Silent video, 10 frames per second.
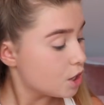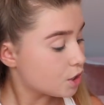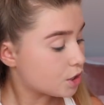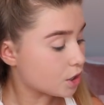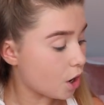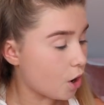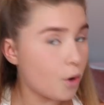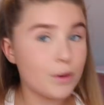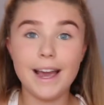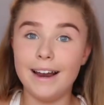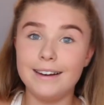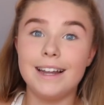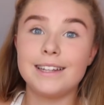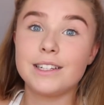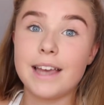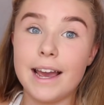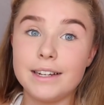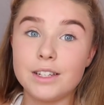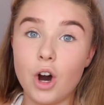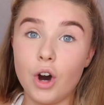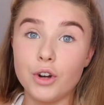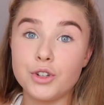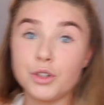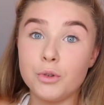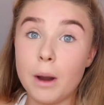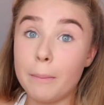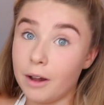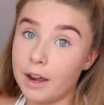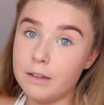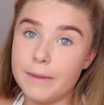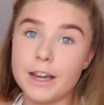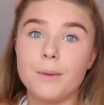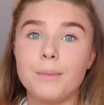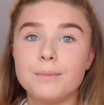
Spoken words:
So yeah, let's get on to applying the makeup.